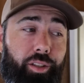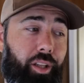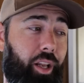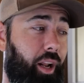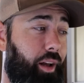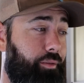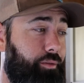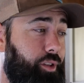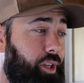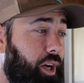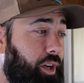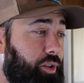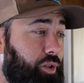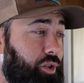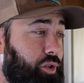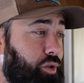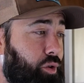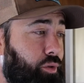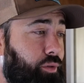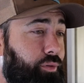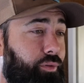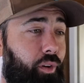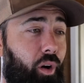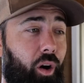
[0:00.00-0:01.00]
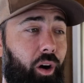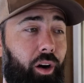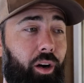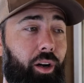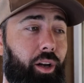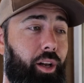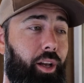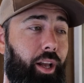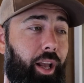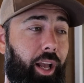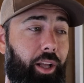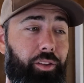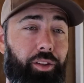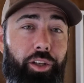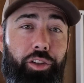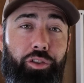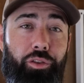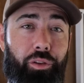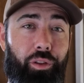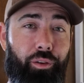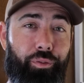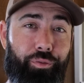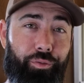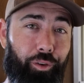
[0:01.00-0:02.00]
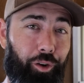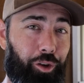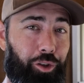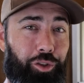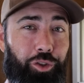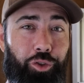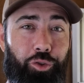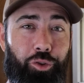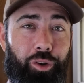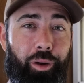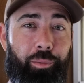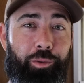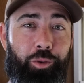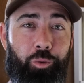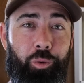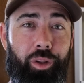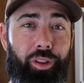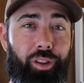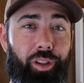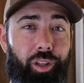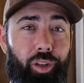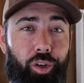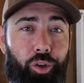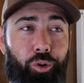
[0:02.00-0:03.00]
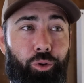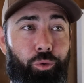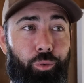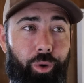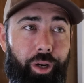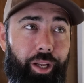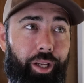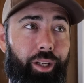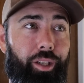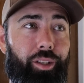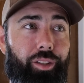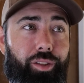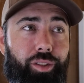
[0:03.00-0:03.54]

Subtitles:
that I've done so far, and these are the first trips with the new rig.